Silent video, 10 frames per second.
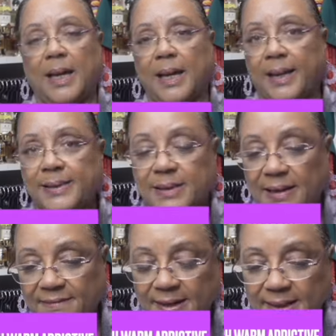I did
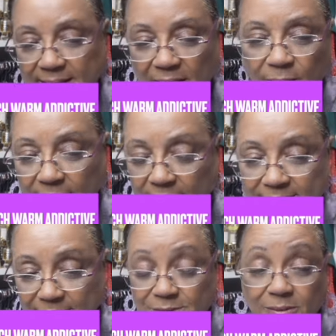not find it that way
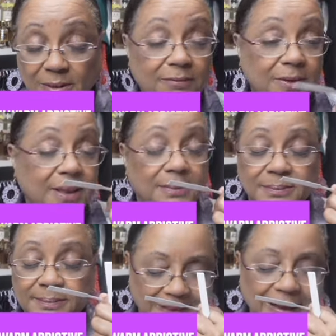because I'm so in love with it.
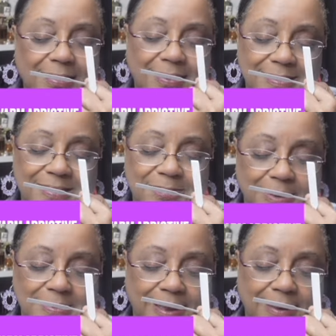This
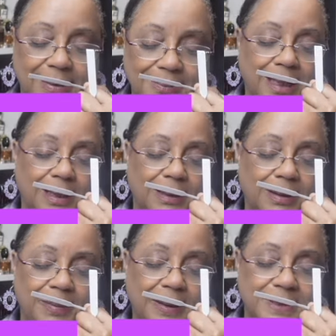smells like uh,
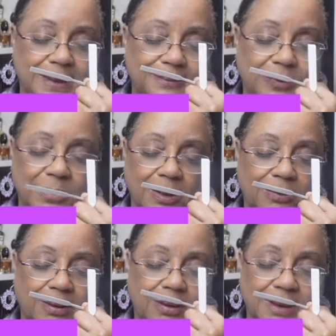a Pepsi or
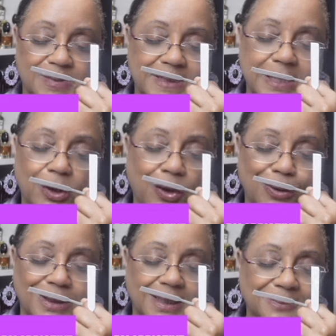Coca Cola. It smells like a
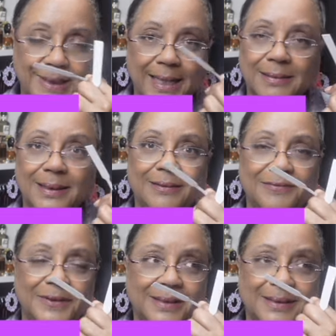cola. That
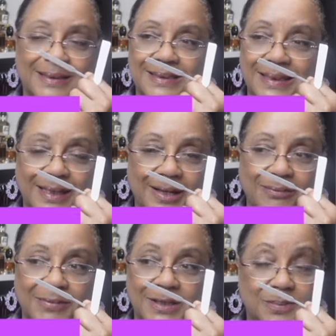vanilla is in
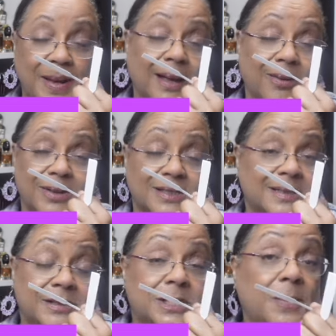there. The tobacco t-
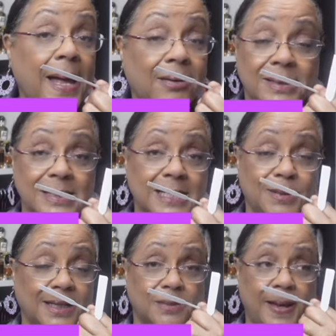tobacco does not
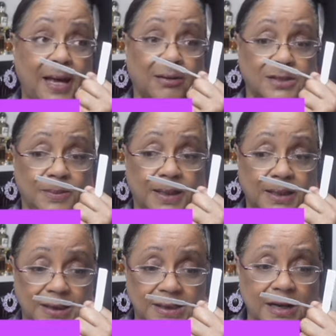smell like tobacco to
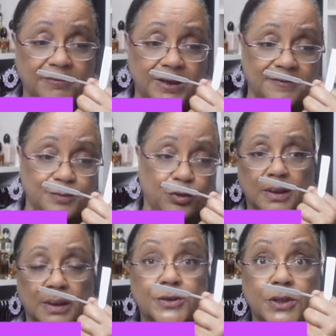me. It definitely gives more
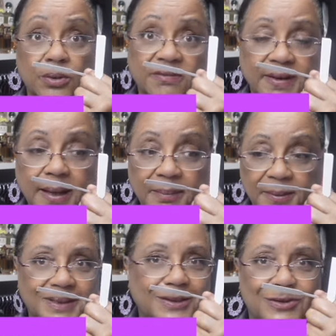a soda vibe,
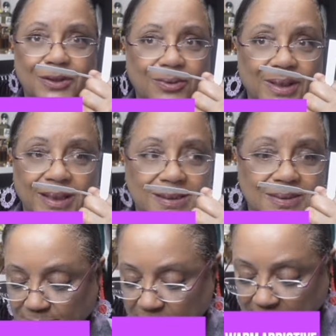but it's so nice,
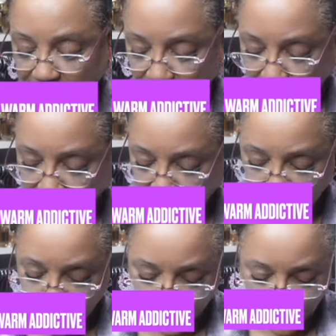particularly if you're wearing
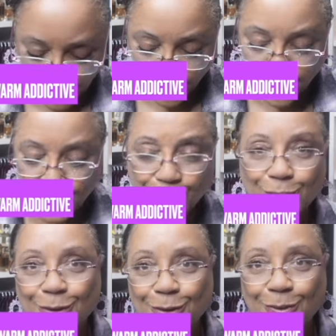it in, in a
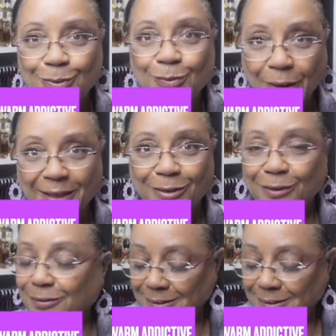cooler weather.